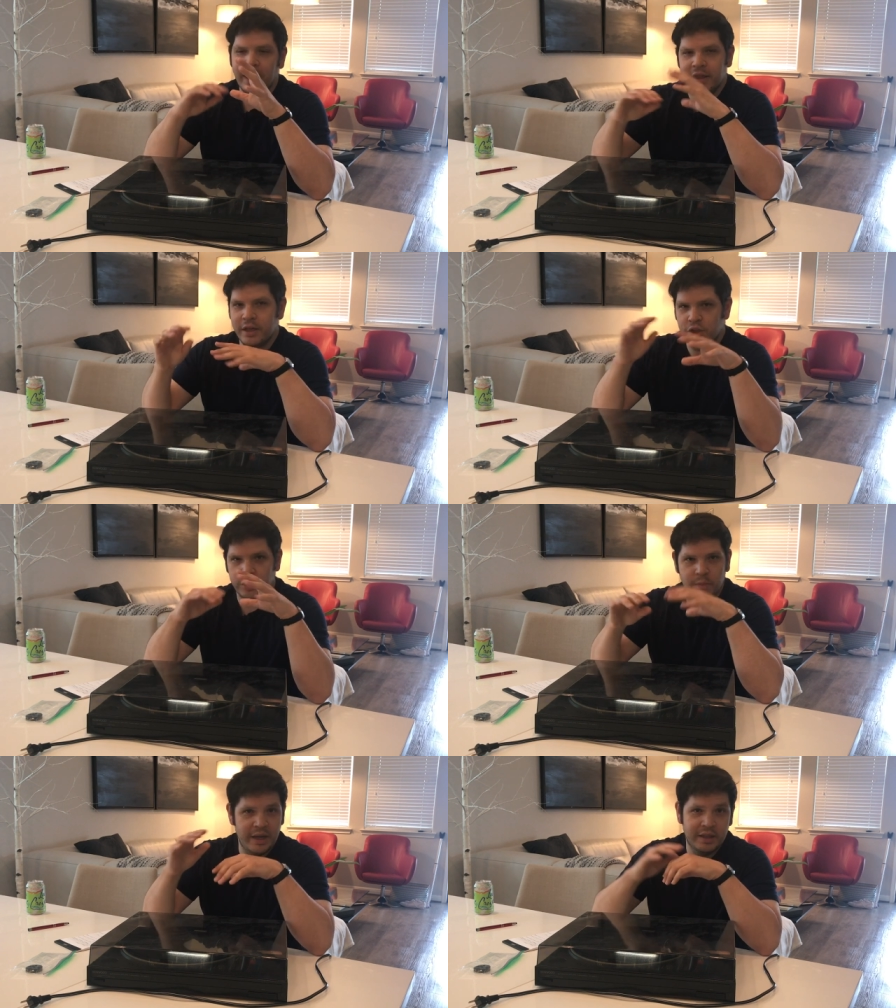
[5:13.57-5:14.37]
and then
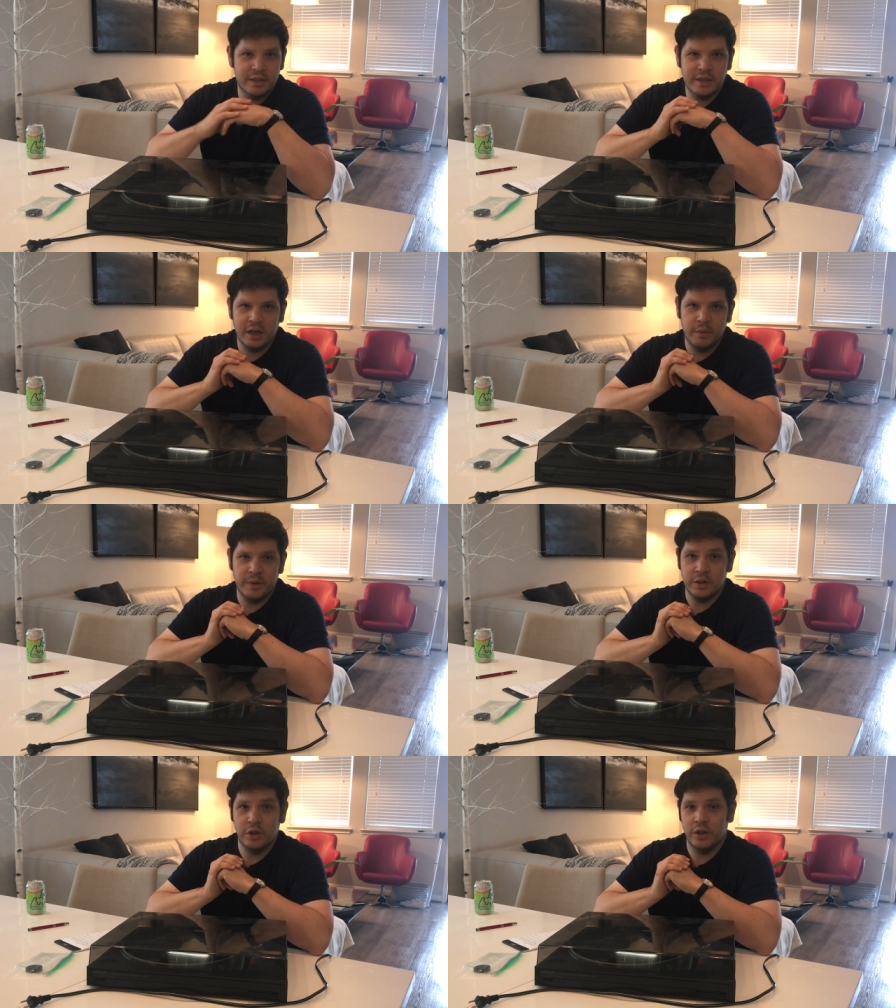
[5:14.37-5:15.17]
just make this setup
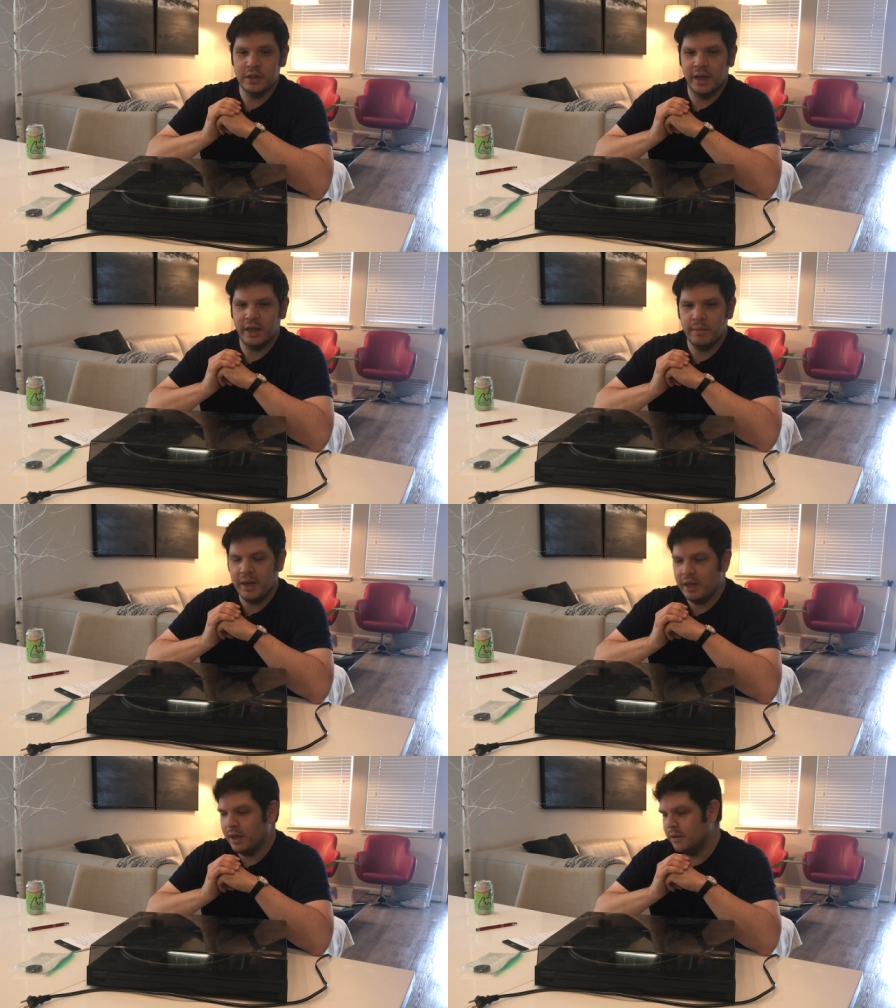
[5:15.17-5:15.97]
as good as I can
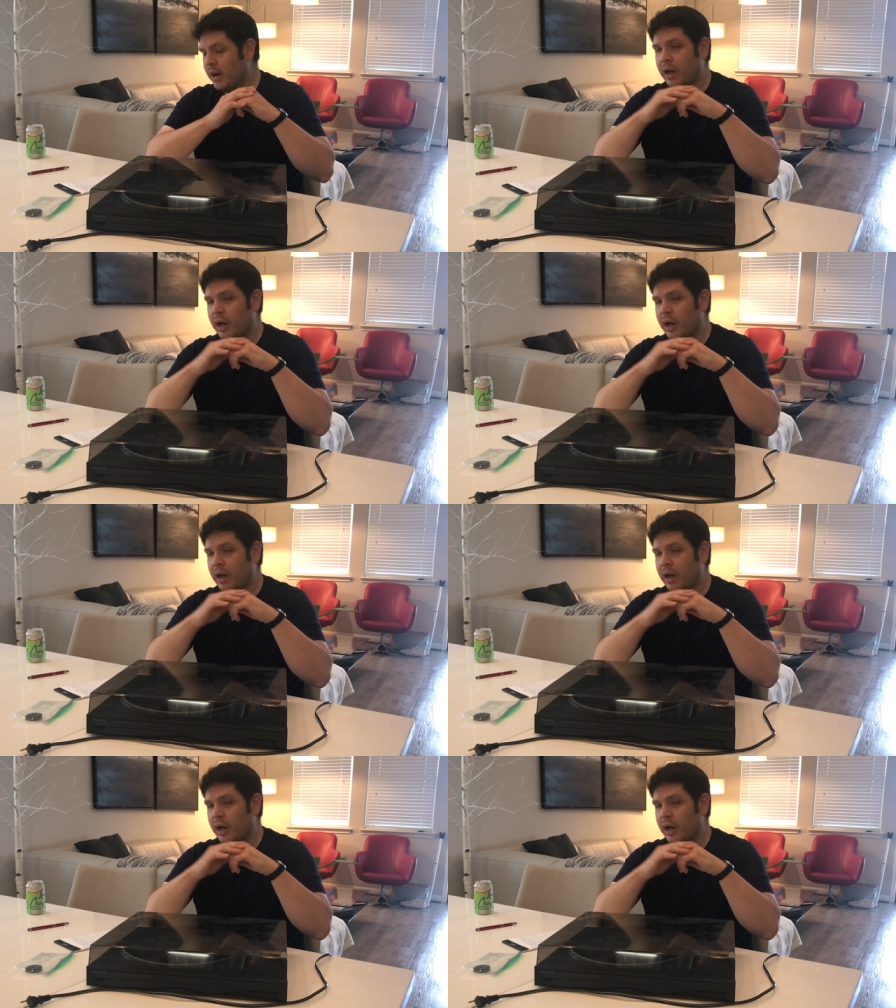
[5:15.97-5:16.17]
make it.